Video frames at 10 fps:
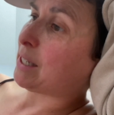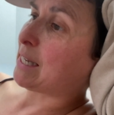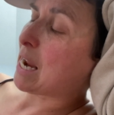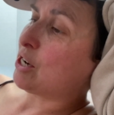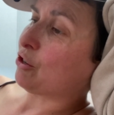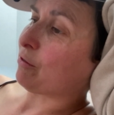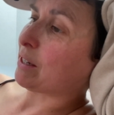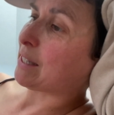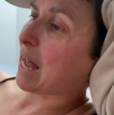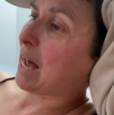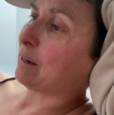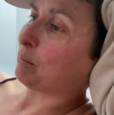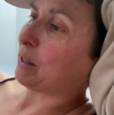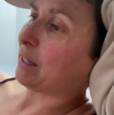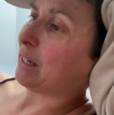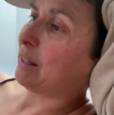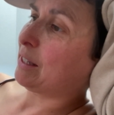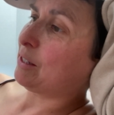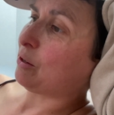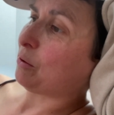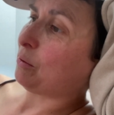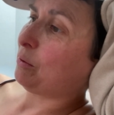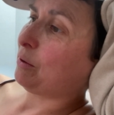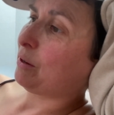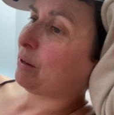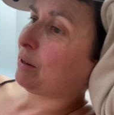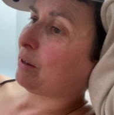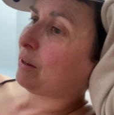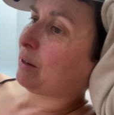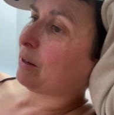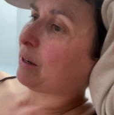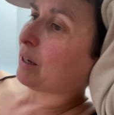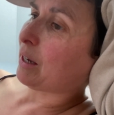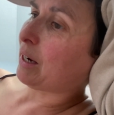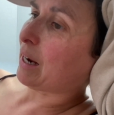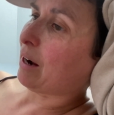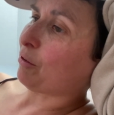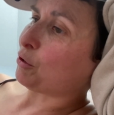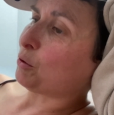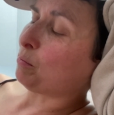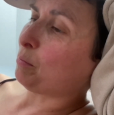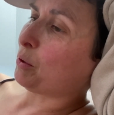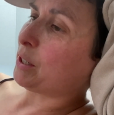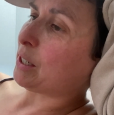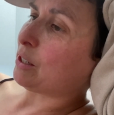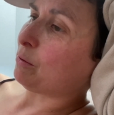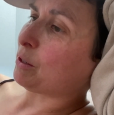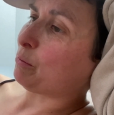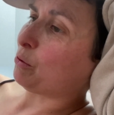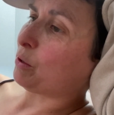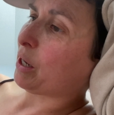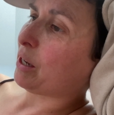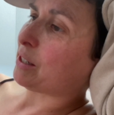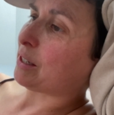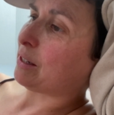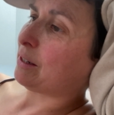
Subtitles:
dangerous animal in the zoo?" An arrow pointed to a small curtain.